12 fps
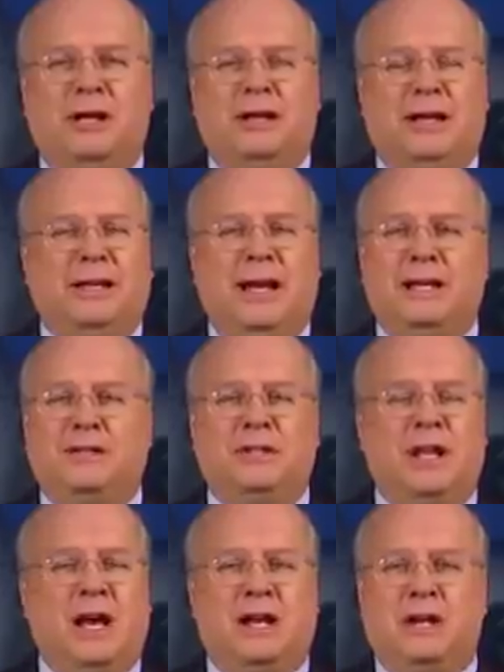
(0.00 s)
And that is
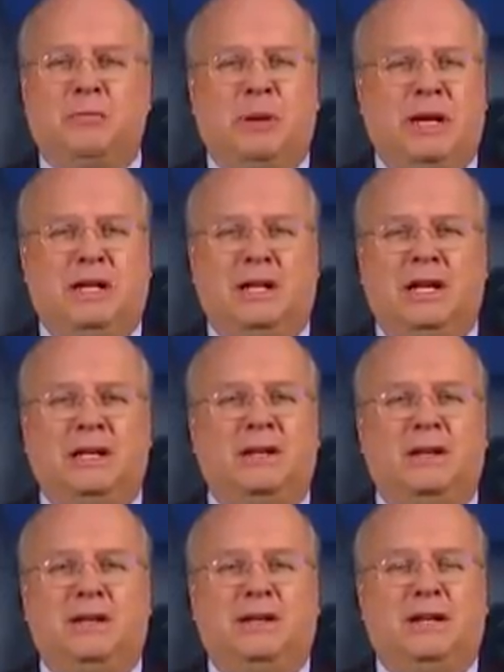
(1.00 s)
not an appealing,
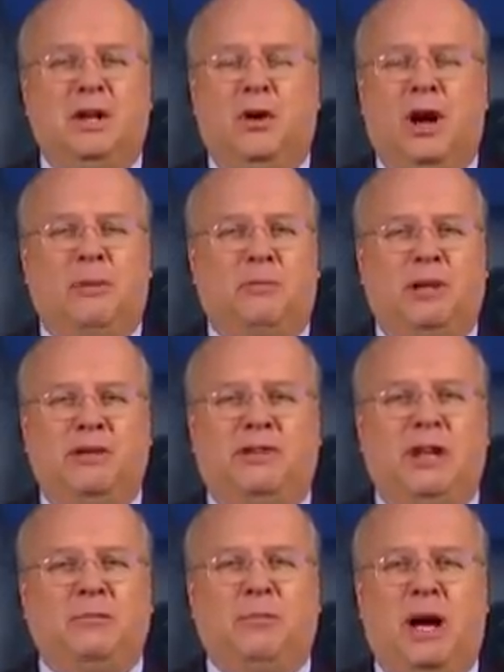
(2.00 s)
you know,
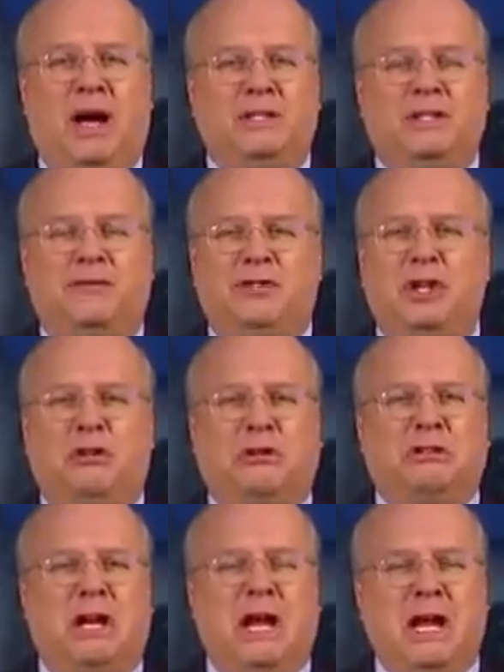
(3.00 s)
uplifting, positive. She
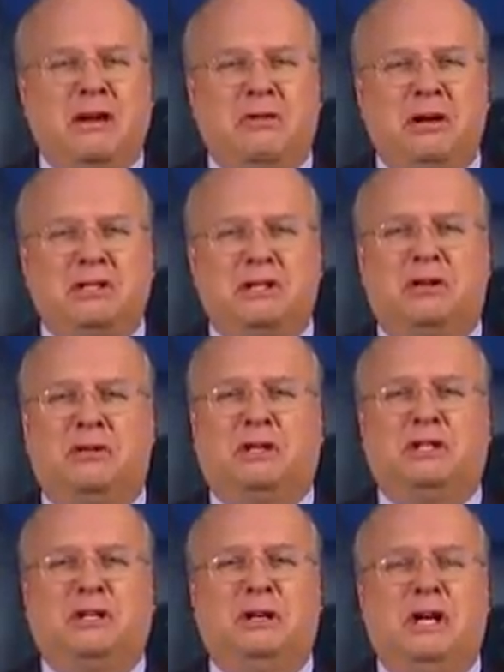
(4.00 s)
looks angry. She
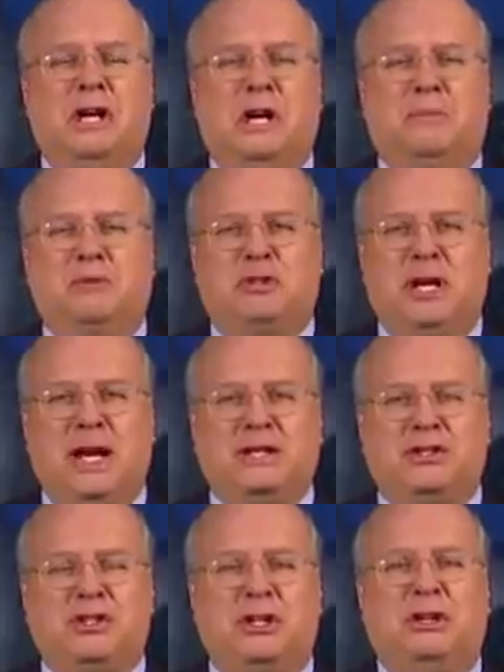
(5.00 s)
looks upset.
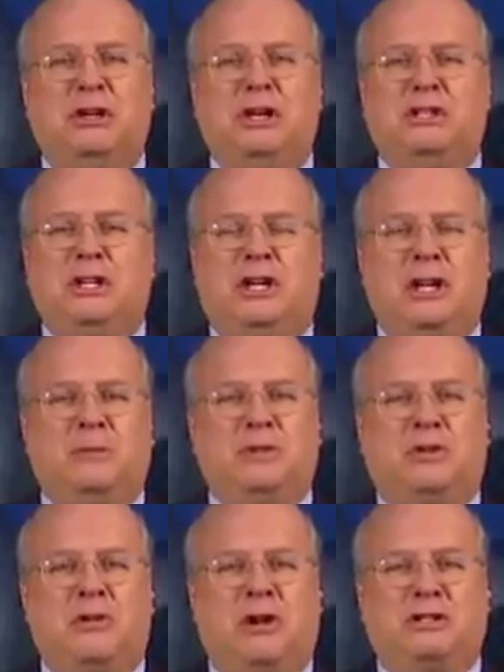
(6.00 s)
She she comes
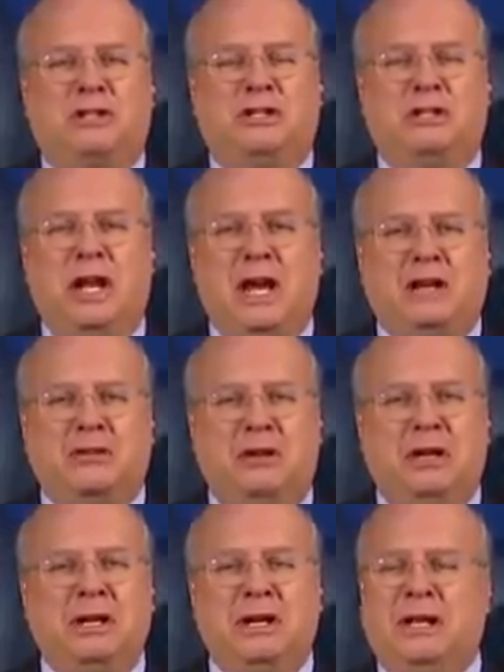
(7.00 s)
across as
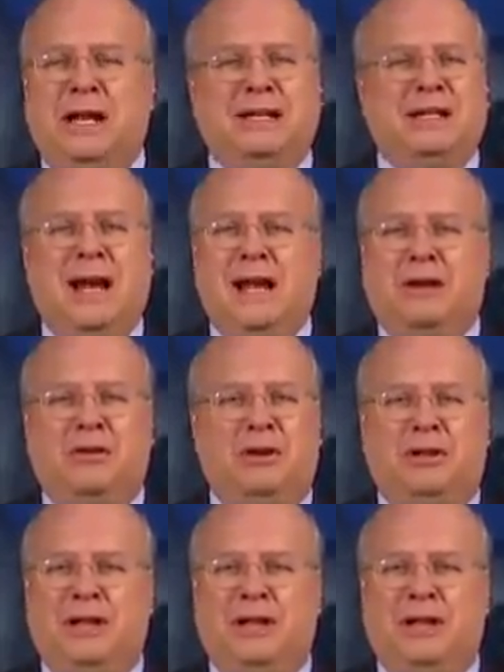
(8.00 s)
hectoring. That's not a good.